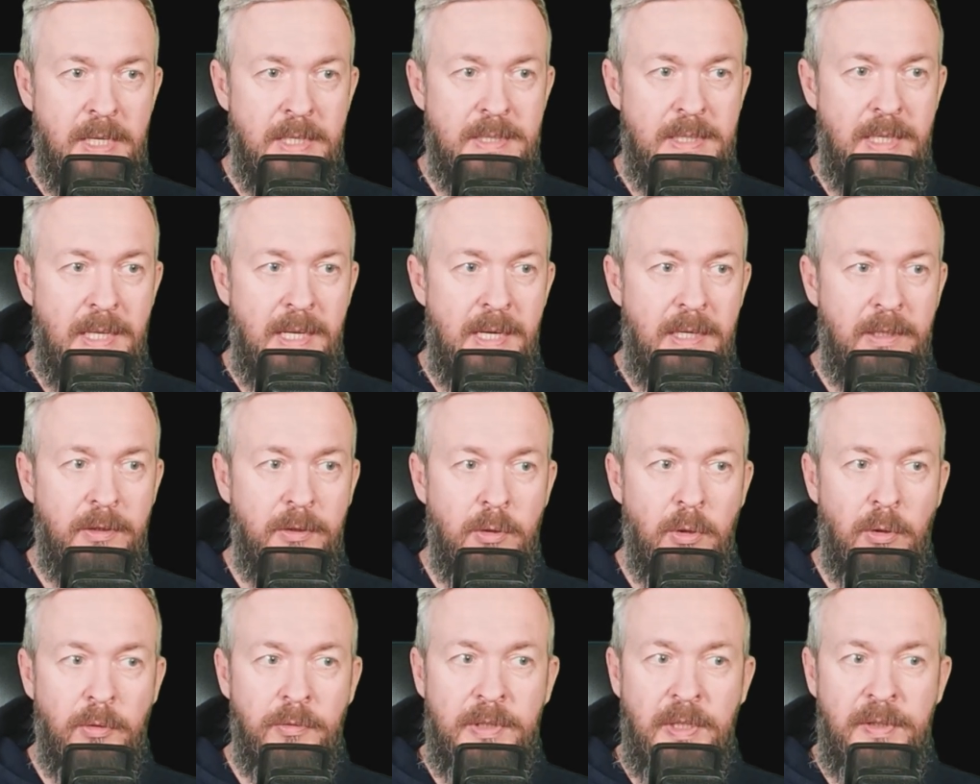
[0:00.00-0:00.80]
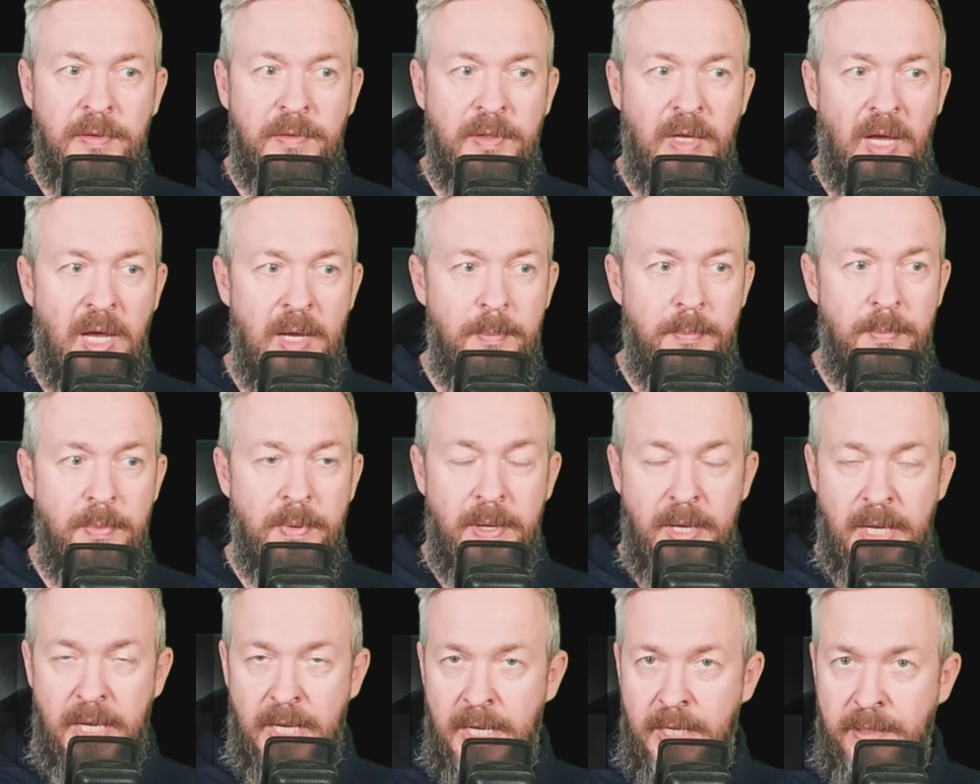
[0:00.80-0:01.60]
select content type,
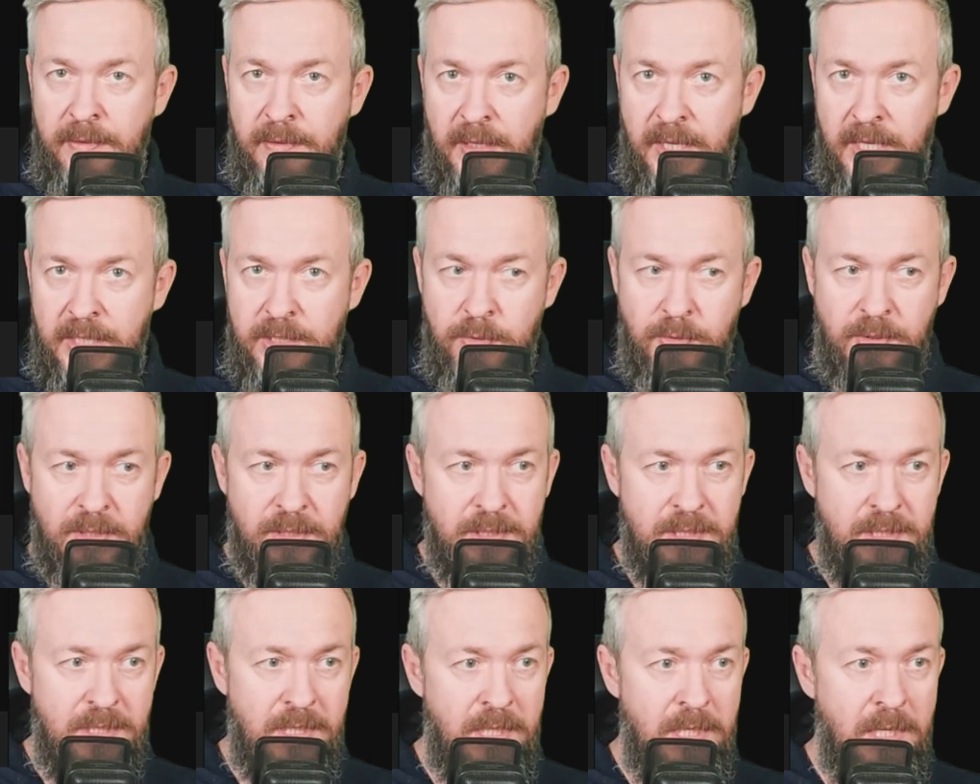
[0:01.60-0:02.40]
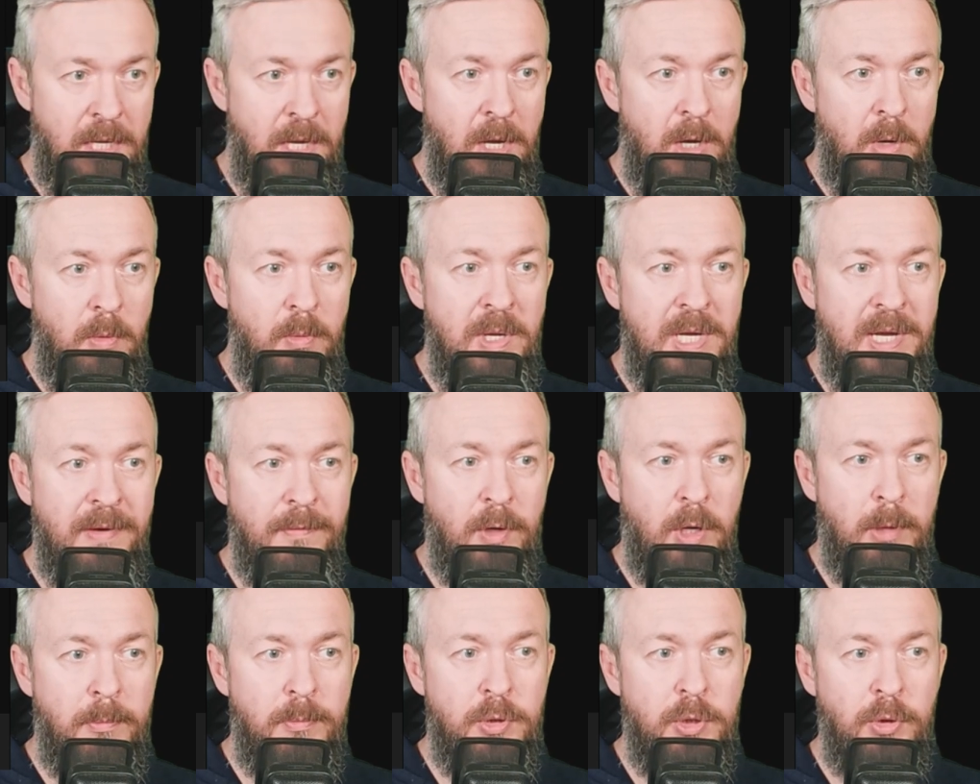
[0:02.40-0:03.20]
and as you can see, we
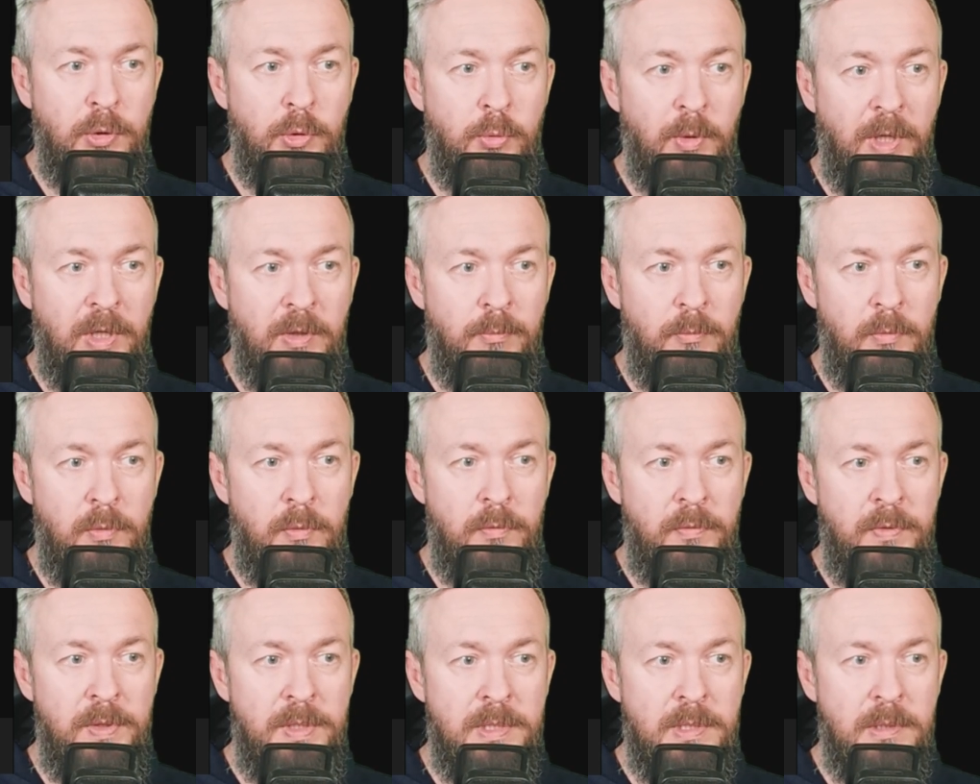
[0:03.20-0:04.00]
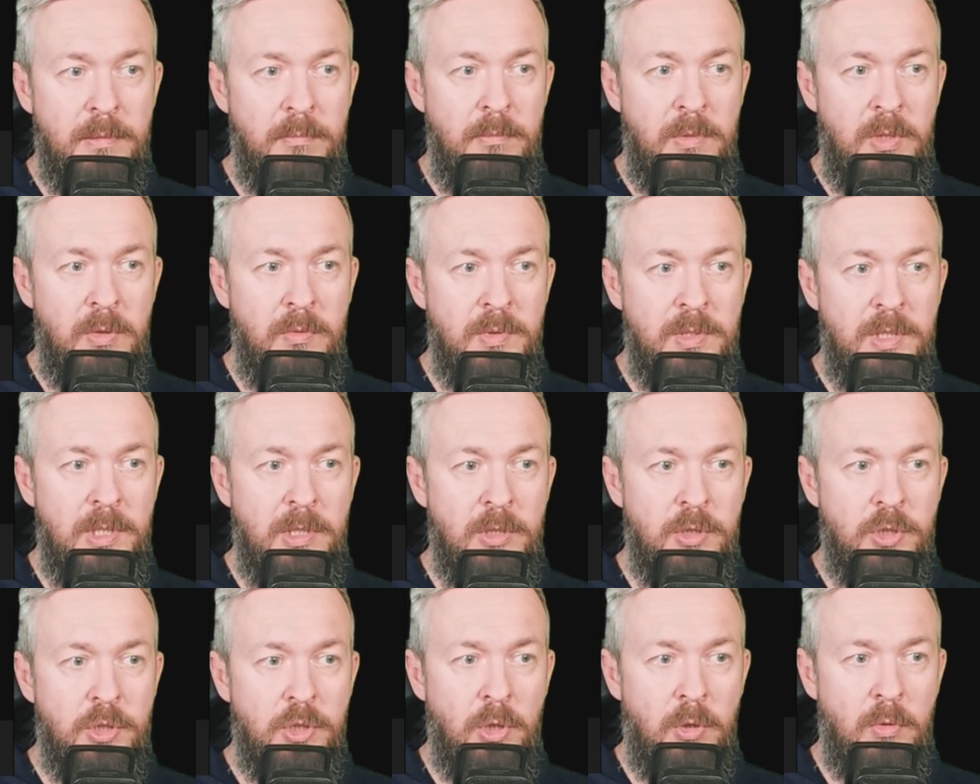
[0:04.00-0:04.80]
have option to add movies,
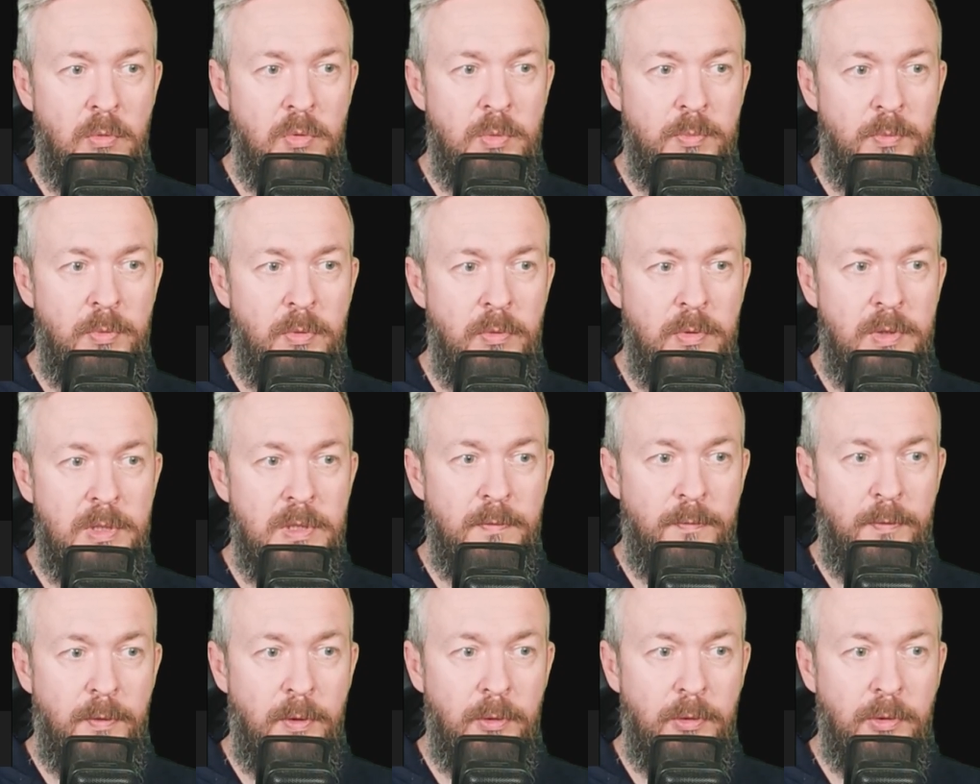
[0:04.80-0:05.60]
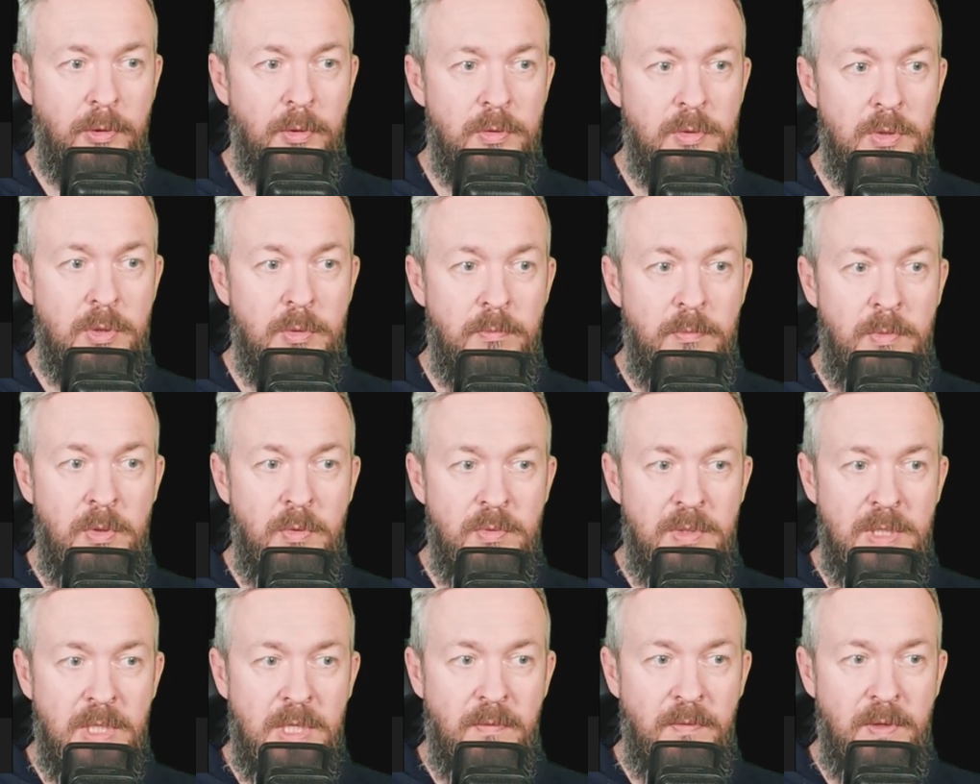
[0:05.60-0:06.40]
music, shows, books, photos,
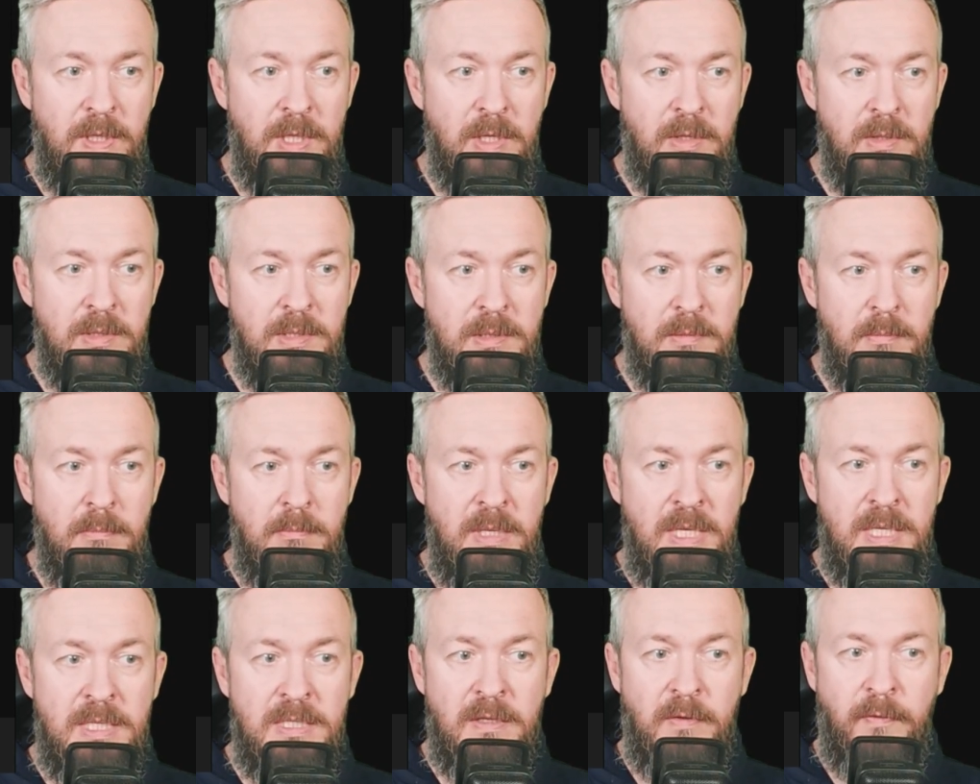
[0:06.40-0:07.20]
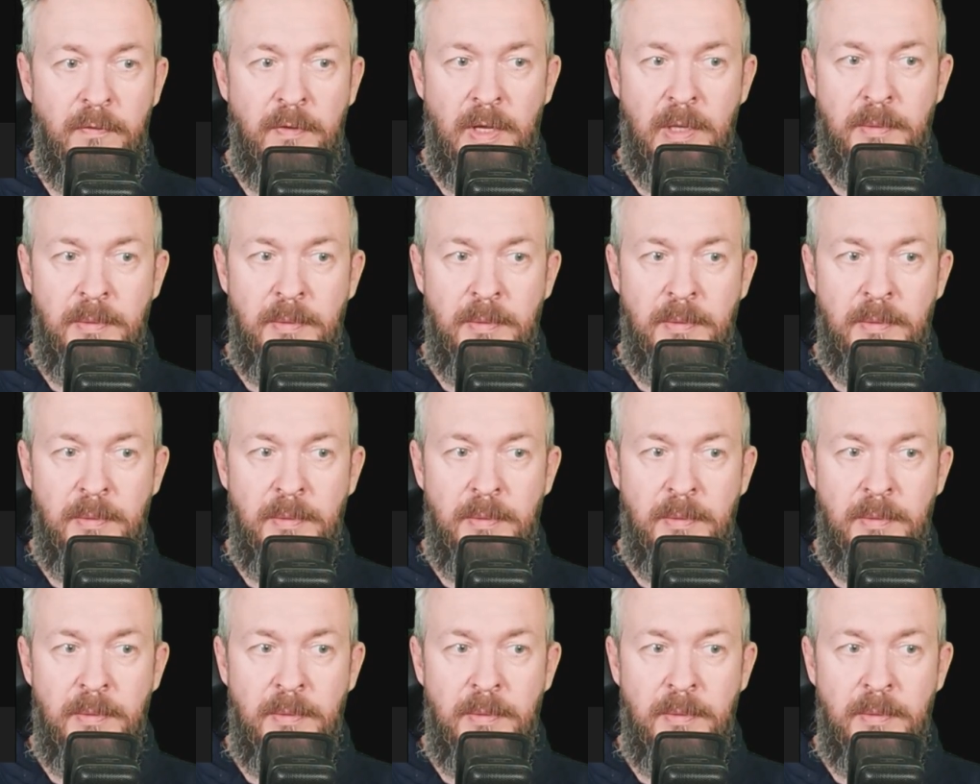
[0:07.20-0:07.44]
music videos, mixed